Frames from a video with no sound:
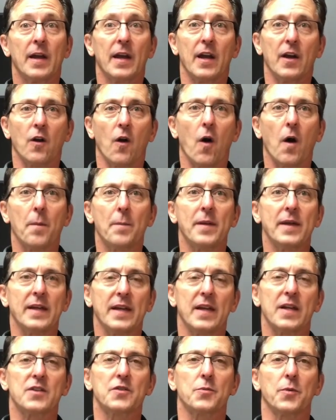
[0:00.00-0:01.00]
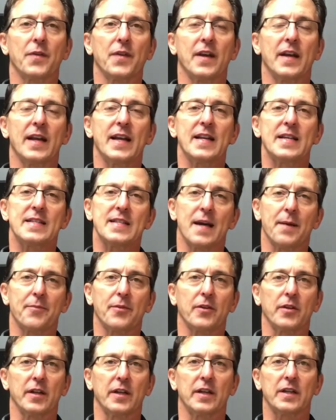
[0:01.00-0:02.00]
It all begins with an
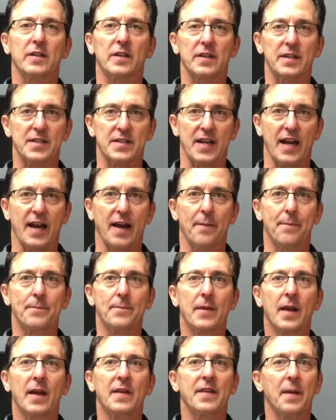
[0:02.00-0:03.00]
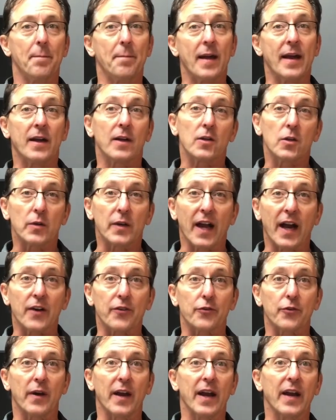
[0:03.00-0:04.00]
in-depth clinical exam that may include
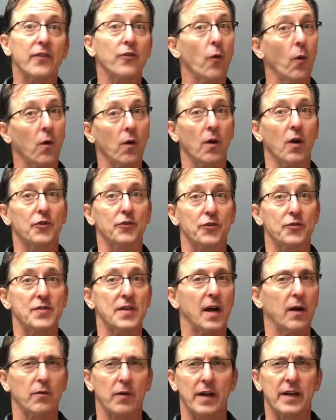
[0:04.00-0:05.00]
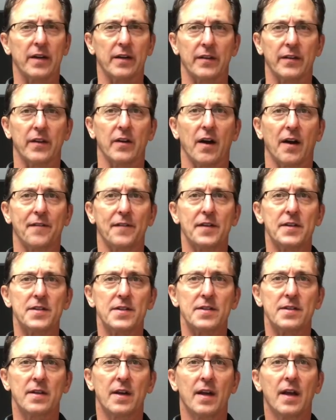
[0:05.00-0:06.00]
x-rays or ultrasound right here in the
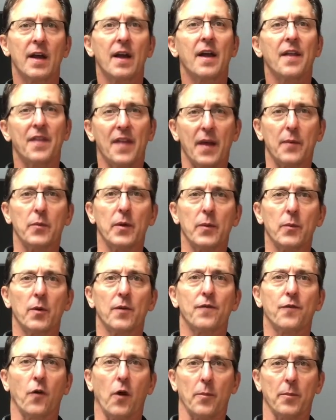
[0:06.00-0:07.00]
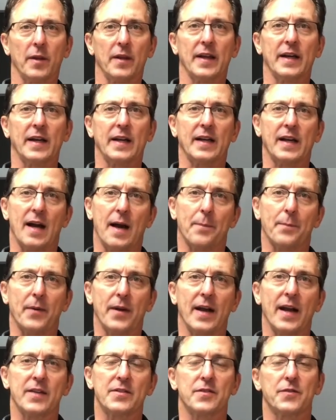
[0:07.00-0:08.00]
office. Then we will formulate a
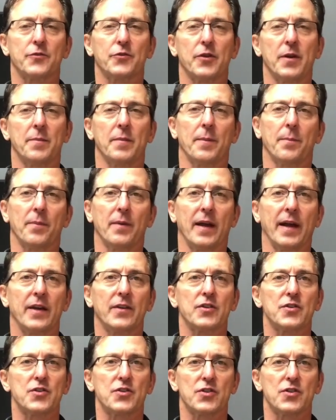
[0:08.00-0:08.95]
comprehensive treatment plan to